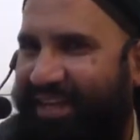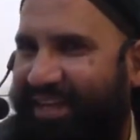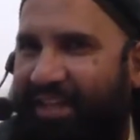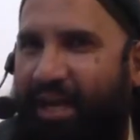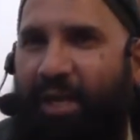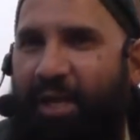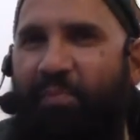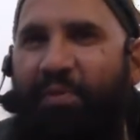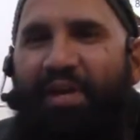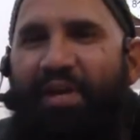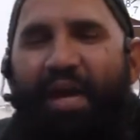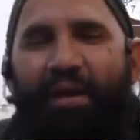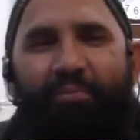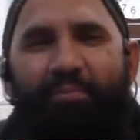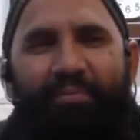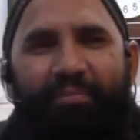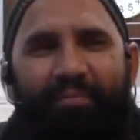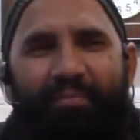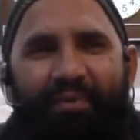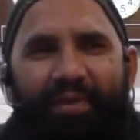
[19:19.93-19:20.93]
That
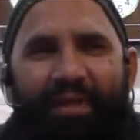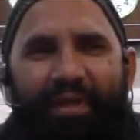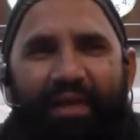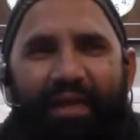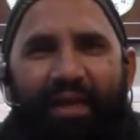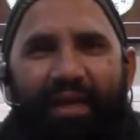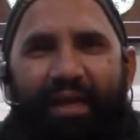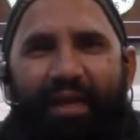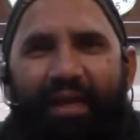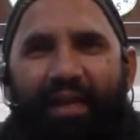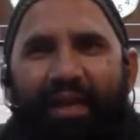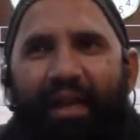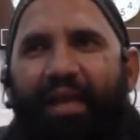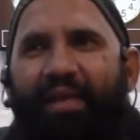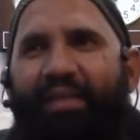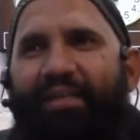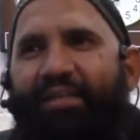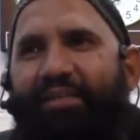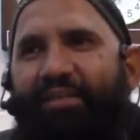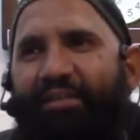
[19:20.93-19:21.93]
become
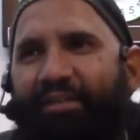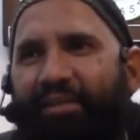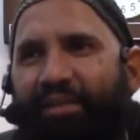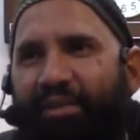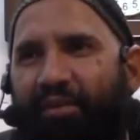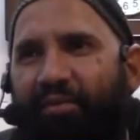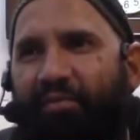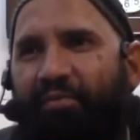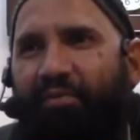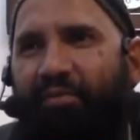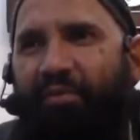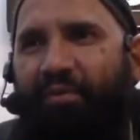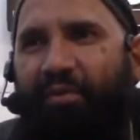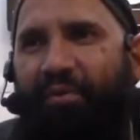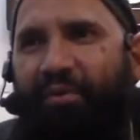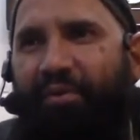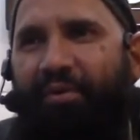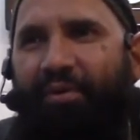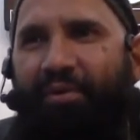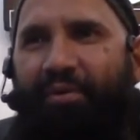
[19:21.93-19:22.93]
like
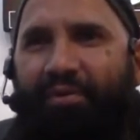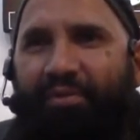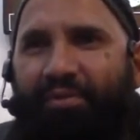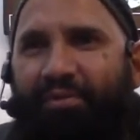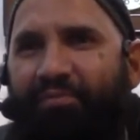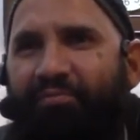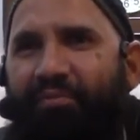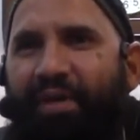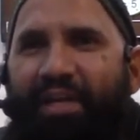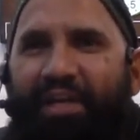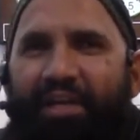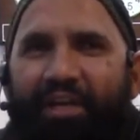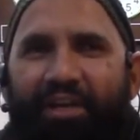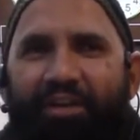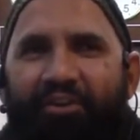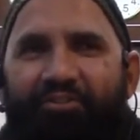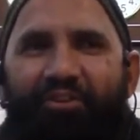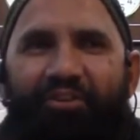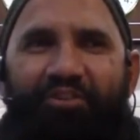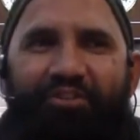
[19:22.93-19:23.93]
very
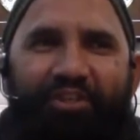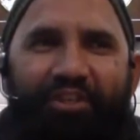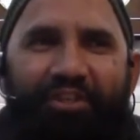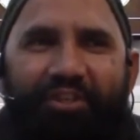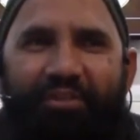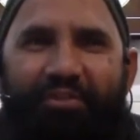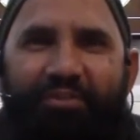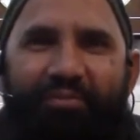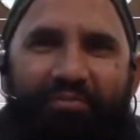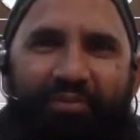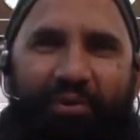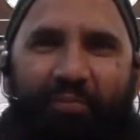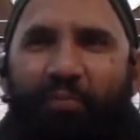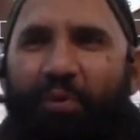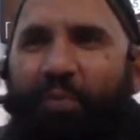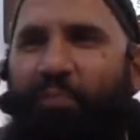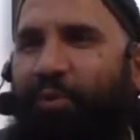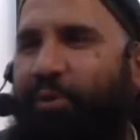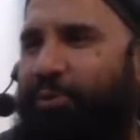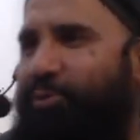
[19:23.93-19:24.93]
interesting for
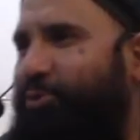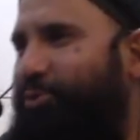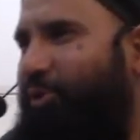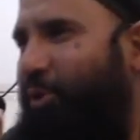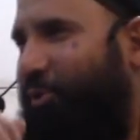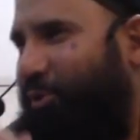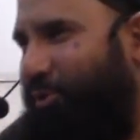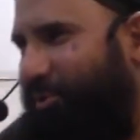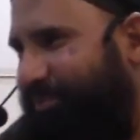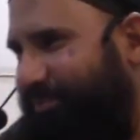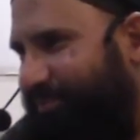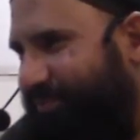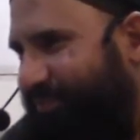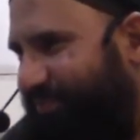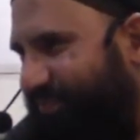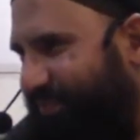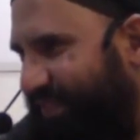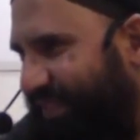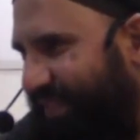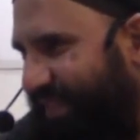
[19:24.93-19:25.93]
people to talk.
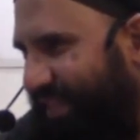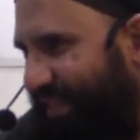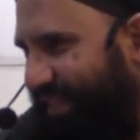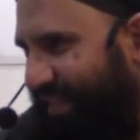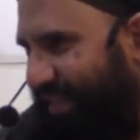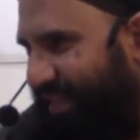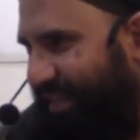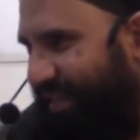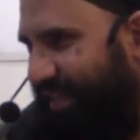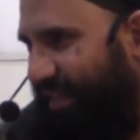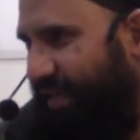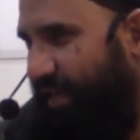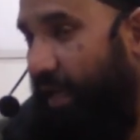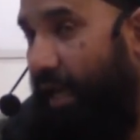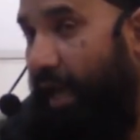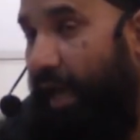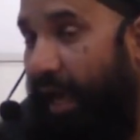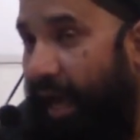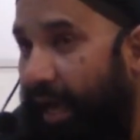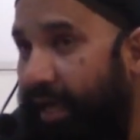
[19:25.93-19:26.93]

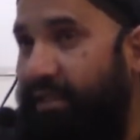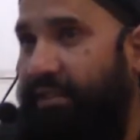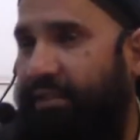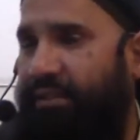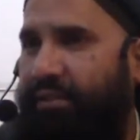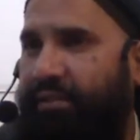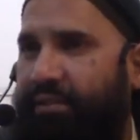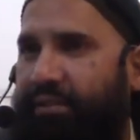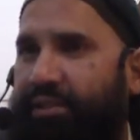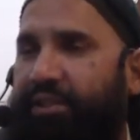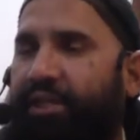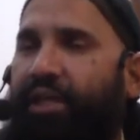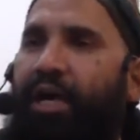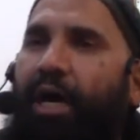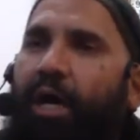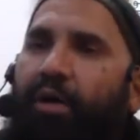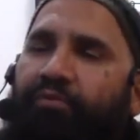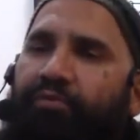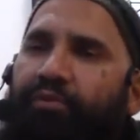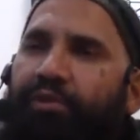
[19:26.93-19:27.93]
And
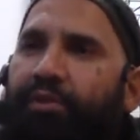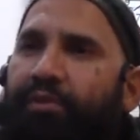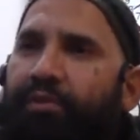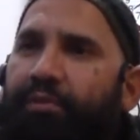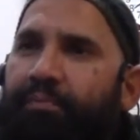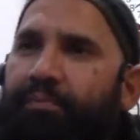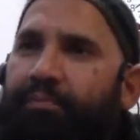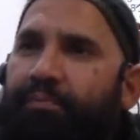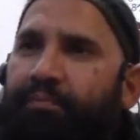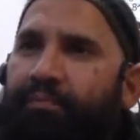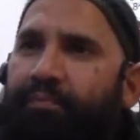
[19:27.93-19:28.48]
thereafter,